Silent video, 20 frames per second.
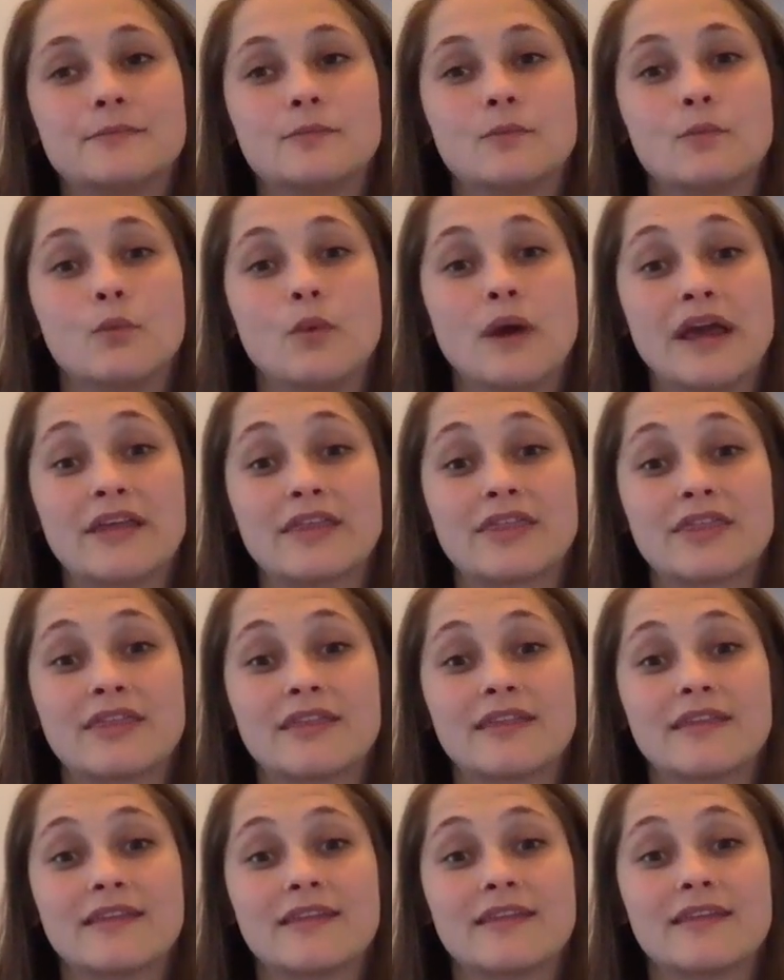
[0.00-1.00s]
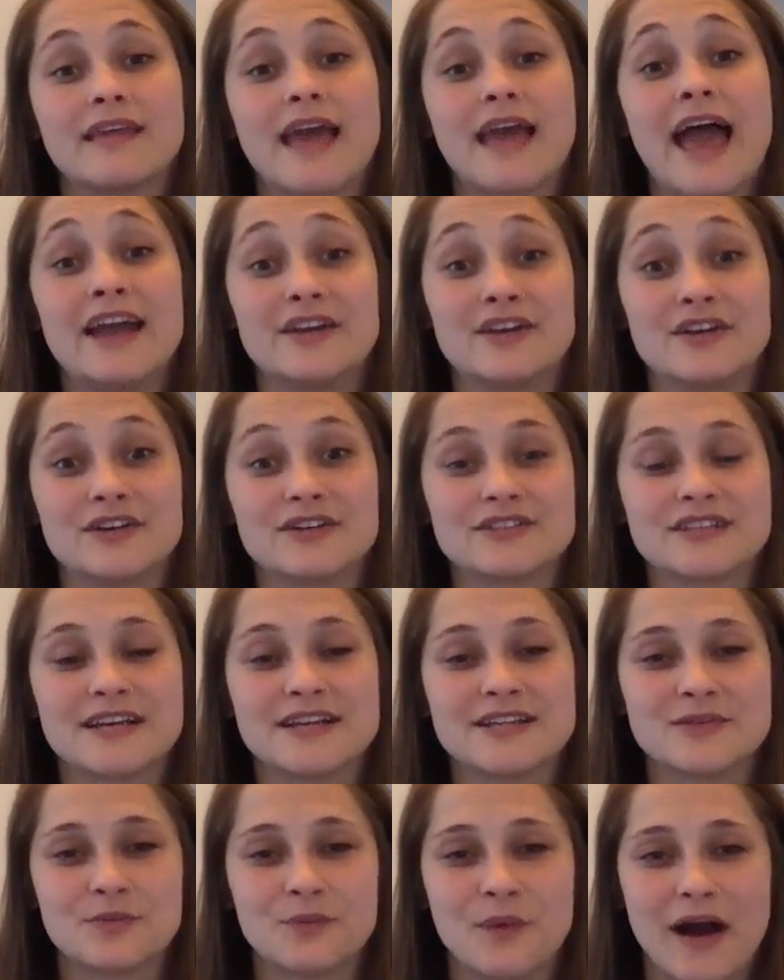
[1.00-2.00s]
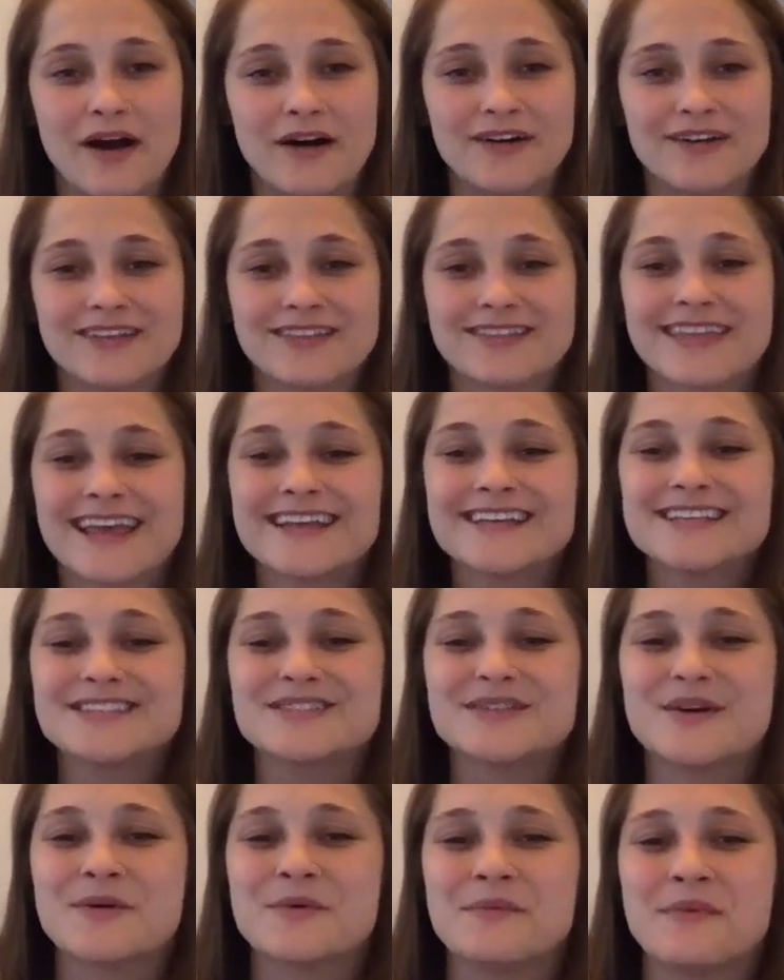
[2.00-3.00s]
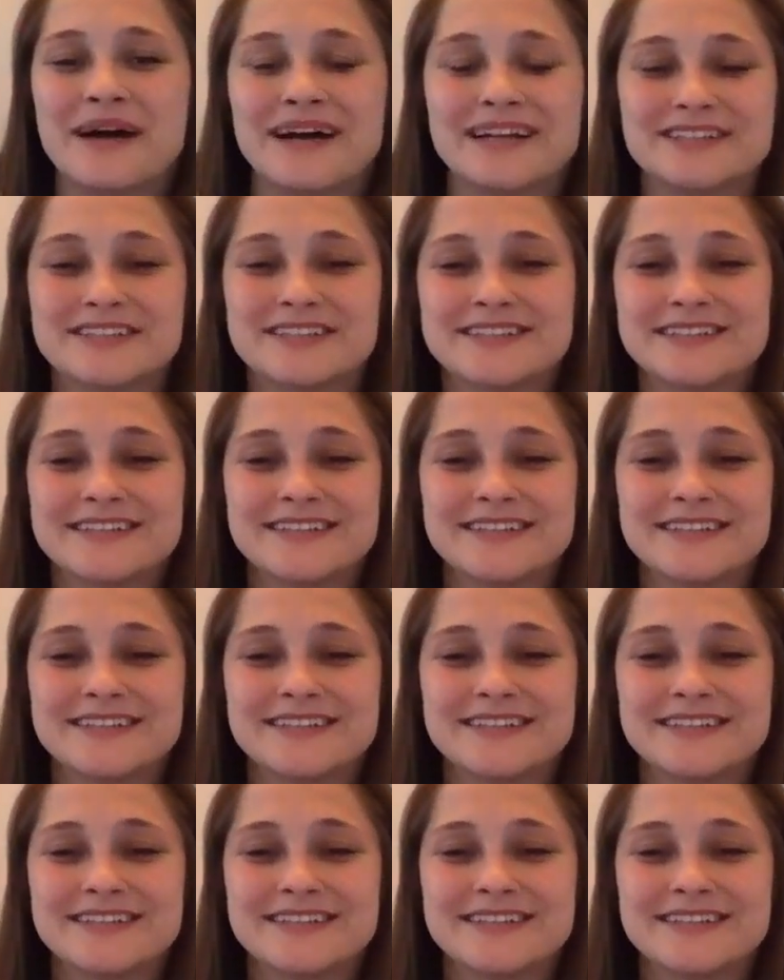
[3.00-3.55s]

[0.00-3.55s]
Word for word: with editors as well. Thanks so much.